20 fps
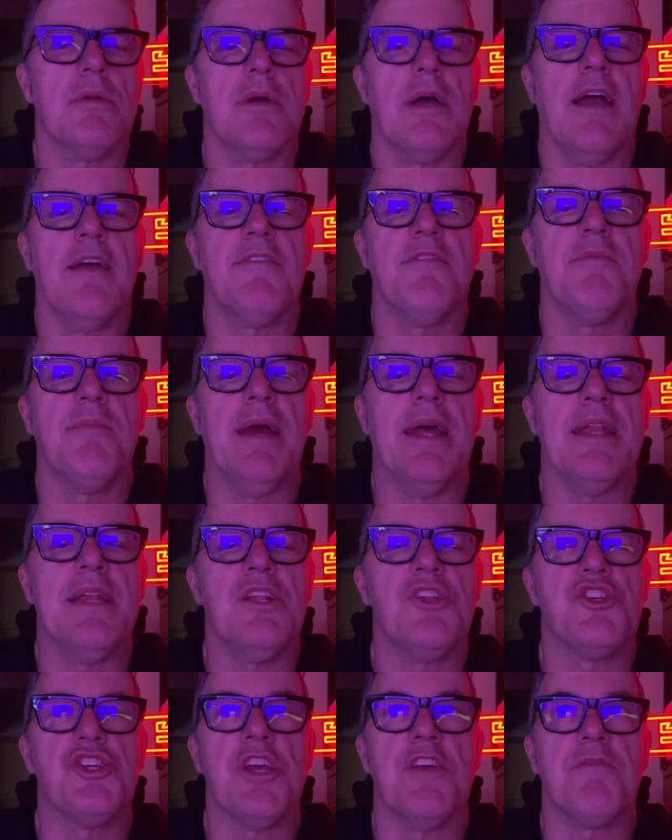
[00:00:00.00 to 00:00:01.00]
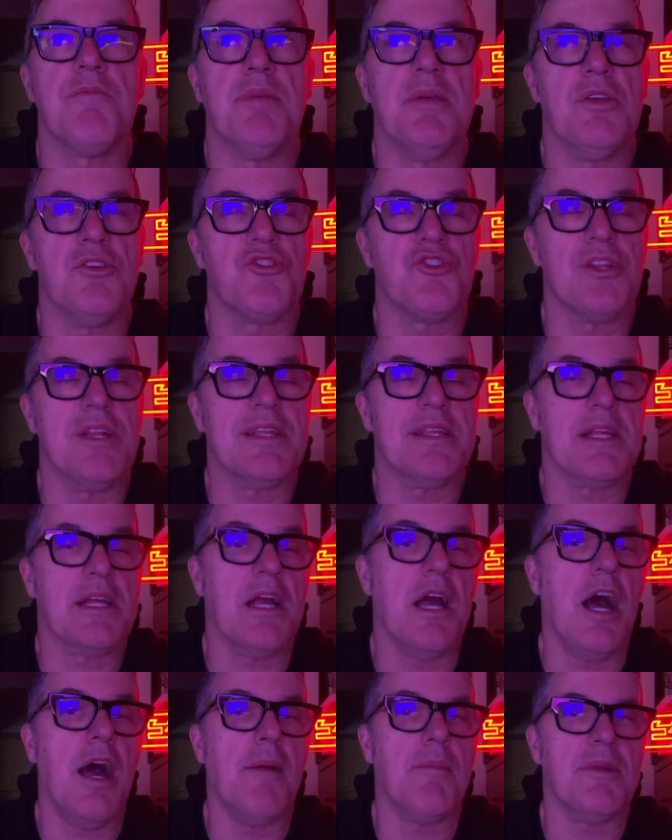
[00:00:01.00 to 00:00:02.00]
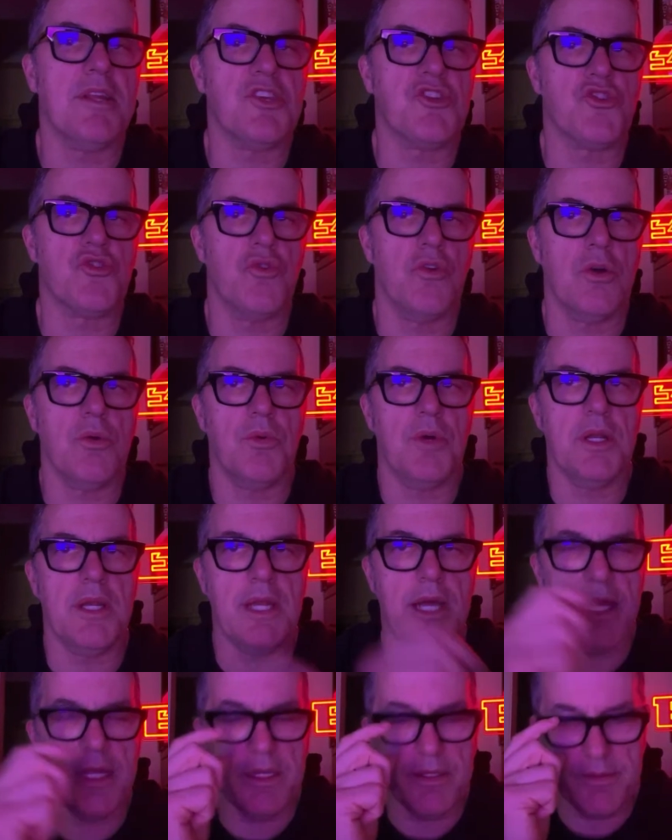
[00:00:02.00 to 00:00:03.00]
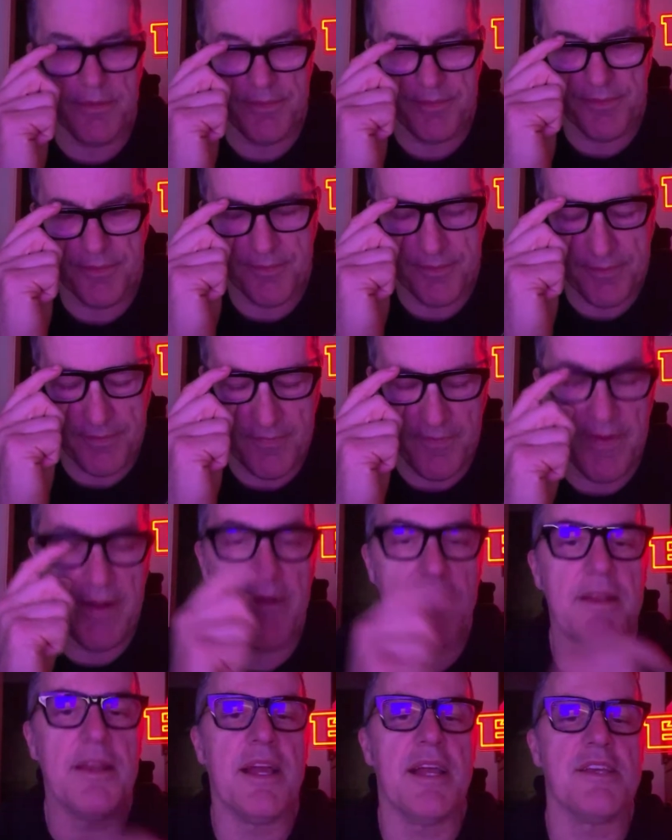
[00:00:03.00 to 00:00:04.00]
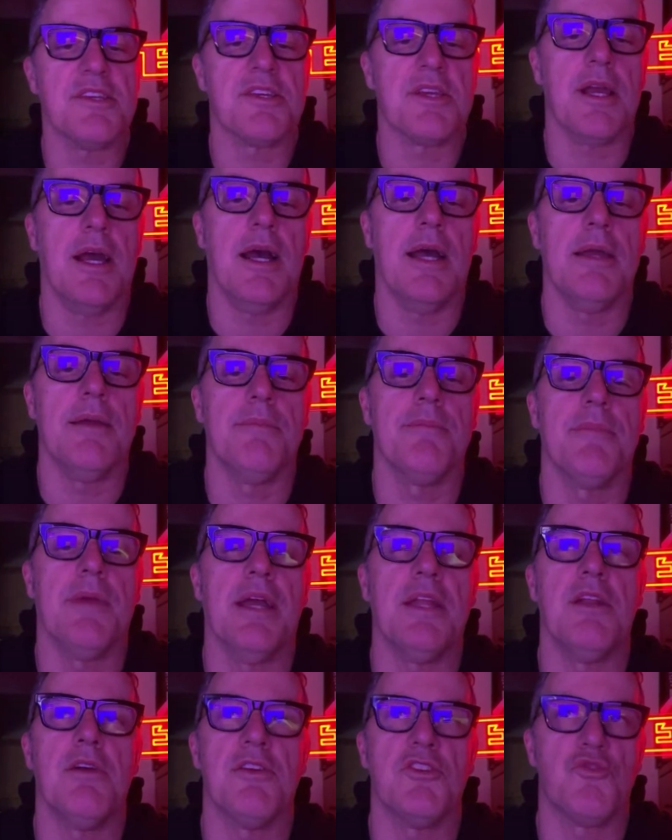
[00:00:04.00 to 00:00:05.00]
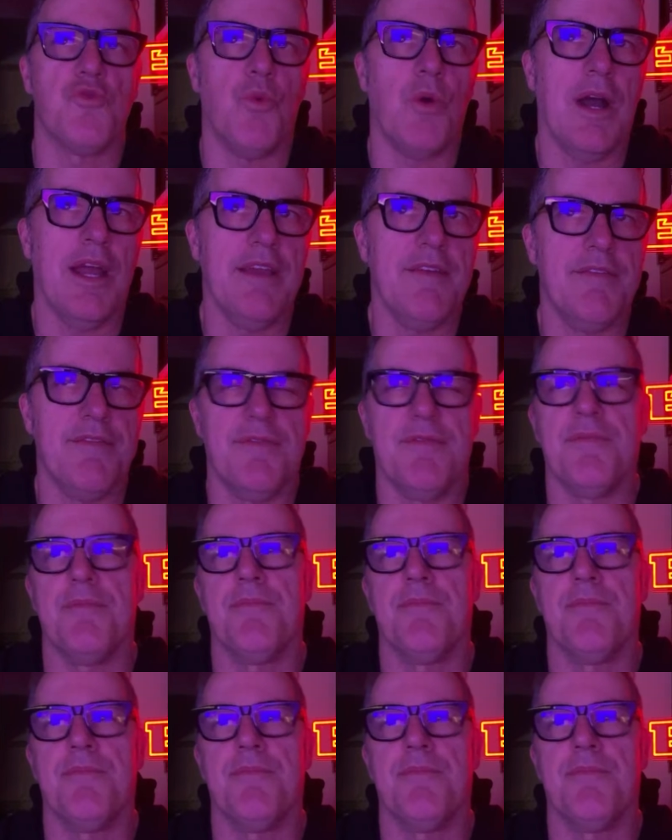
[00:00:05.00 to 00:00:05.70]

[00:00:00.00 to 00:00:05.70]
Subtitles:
I've met Jeff Pilson at the Comedy Store one night. Very nice guy. I know his wife.